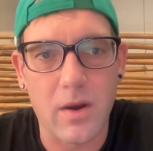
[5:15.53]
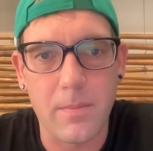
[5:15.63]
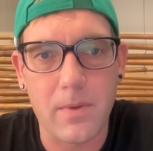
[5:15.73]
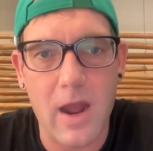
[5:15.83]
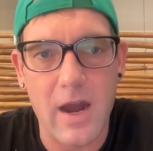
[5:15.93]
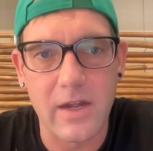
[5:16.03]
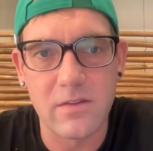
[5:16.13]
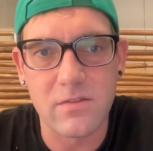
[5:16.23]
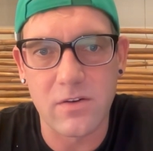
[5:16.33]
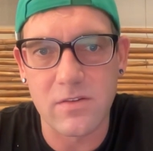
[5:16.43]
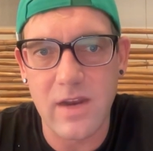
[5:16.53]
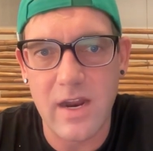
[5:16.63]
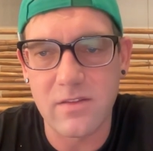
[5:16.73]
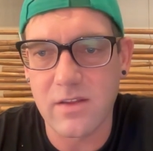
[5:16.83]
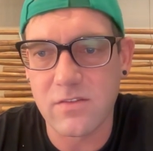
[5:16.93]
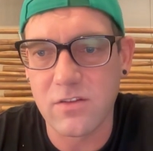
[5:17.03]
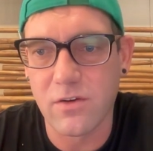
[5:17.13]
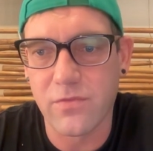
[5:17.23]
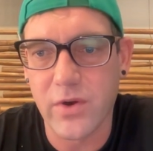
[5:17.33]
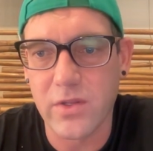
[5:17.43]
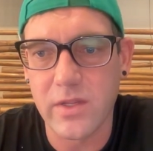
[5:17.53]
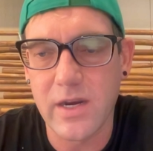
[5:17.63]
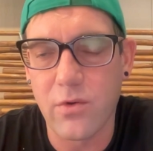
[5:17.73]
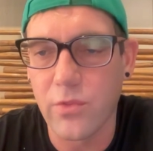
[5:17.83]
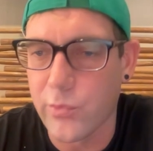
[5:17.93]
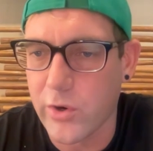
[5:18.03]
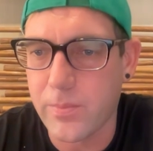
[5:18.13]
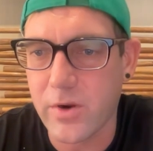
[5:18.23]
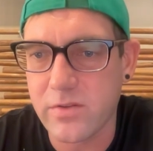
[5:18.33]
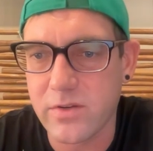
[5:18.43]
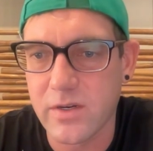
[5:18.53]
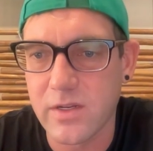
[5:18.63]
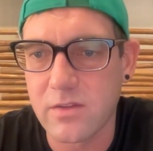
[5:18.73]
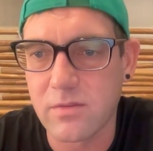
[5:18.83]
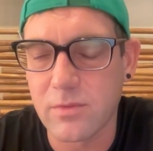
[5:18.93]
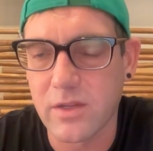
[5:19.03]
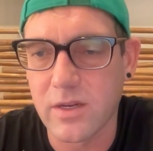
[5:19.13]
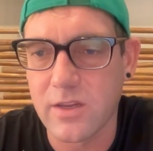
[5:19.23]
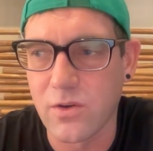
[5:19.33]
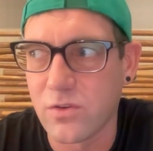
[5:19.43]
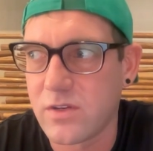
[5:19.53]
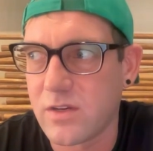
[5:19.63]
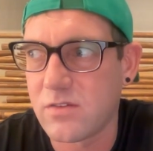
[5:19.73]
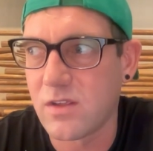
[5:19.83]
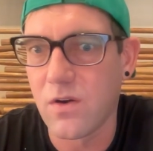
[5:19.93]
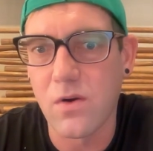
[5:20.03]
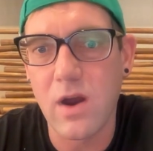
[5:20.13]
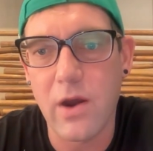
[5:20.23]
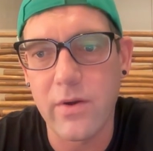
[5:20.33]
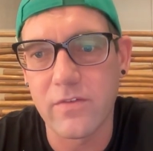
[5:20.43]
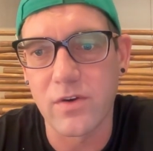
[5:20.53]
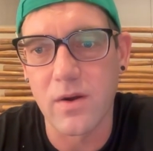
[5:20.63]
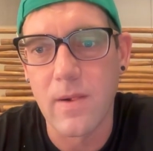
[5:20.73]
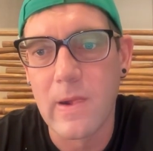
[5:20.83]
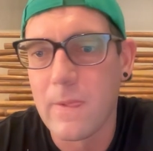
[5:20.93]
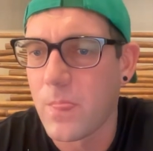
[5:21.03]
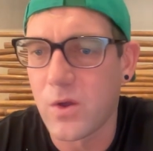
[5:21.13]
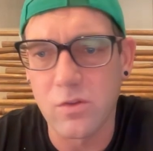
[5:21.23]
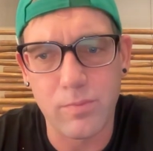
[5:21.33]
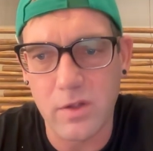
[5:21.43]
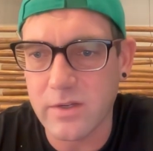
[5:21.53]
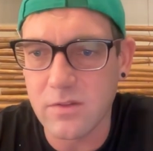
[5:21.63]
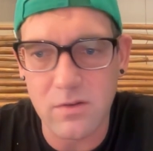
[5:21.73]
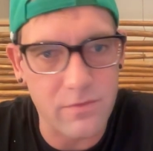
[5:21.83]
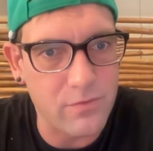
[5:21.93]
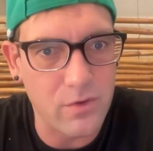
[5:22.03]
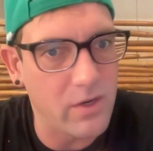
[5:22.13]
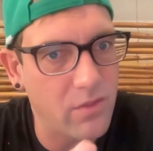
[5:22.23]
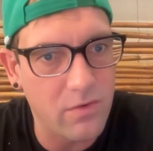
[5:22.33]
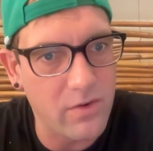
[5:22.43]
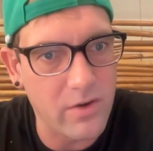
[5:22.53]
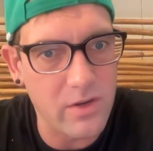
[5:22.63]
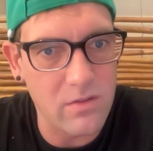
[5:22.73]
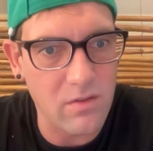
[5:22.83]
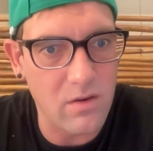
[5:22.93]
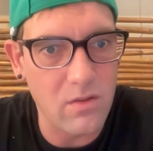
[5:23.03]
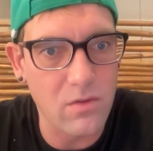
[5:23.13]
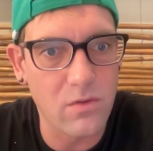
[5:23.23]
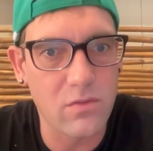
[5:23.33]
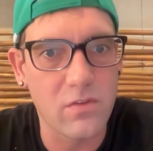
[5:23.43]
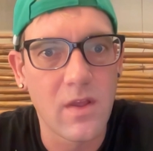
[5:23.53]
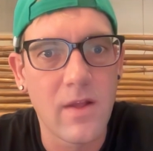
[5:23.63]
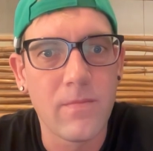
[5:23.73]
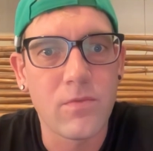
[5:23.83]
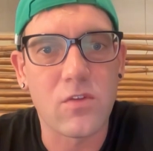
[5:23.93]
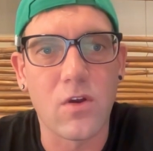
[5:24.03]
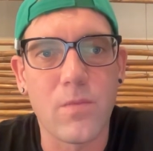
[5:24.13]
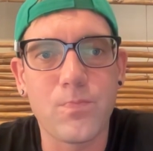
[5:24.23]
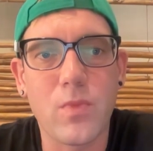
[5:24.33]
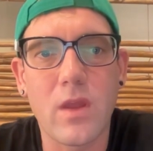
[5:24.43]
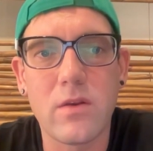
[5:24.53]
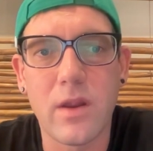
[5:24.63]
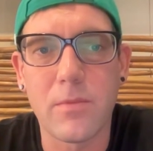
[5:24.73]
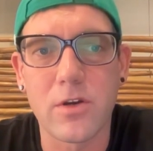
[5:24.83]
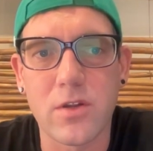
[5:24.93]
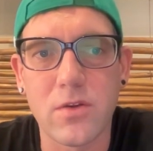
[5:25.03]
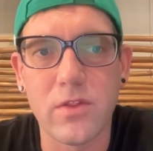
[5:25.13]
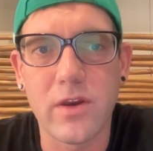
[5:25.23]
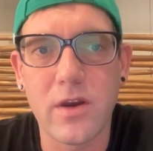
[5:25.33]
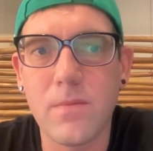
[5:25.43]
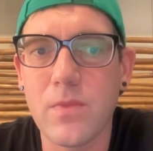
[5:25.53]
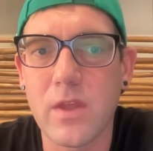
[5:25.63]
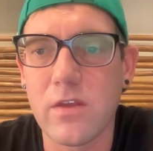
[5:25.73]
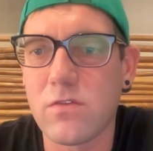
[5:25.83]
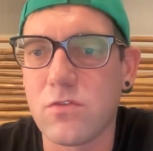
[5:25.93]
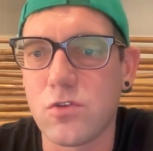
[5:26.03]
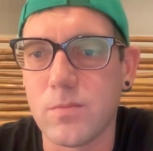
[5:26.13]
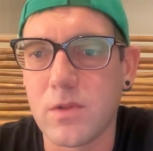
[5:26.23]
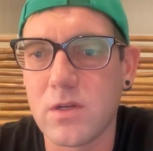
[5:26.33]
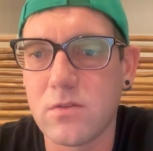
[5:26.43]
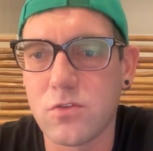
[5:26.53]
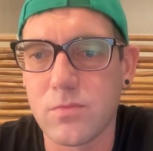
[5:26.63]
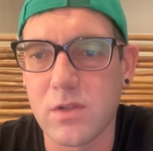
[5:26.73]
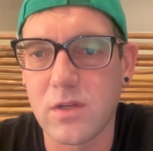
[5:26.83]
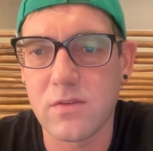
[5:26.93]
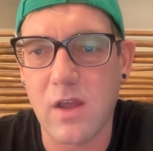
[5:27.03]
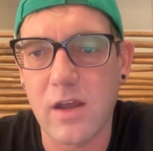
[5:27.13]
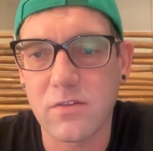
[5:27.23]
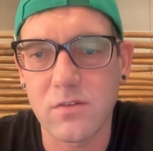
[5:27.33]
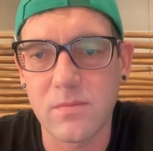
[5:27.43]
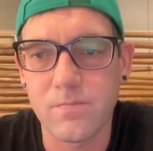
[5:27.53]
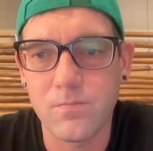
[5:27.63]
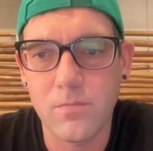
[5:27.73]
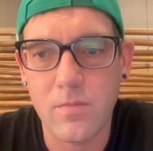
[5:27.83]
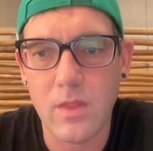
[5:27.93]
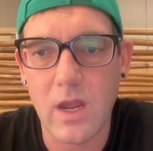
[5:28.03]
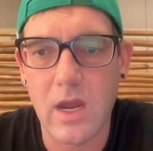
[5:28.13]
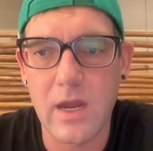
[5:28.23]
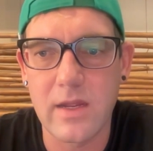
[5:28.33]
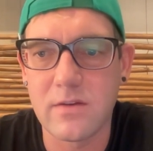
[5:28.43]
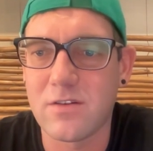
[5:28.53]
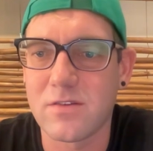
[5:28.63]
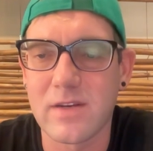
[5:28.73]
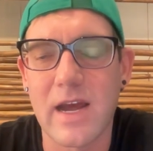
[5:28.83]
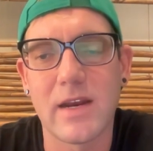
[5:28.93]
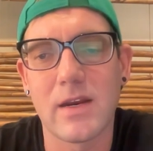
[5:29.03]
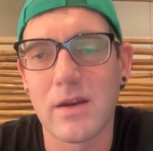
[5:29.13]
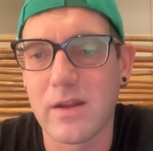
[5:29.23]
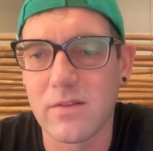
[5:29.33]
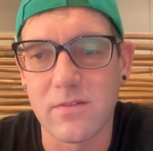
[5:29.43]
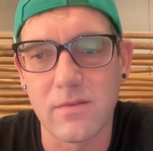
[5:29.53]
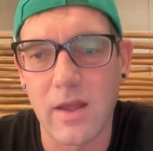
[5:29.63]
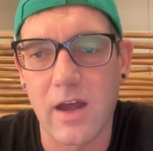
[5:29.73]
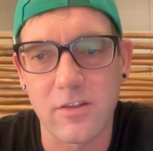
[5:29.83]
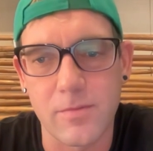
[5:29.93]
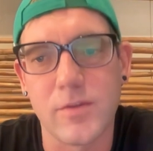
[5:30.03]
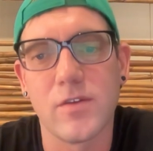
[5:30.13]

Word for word: cons are it's not as SEO friendly. Now, with WordPress, you're going to need something like a Yoast SEO. However, those plugins are free, they're very easy to use. So, number two there is Joomla. Joomla is awesome. Uh, it's just not as awesome as it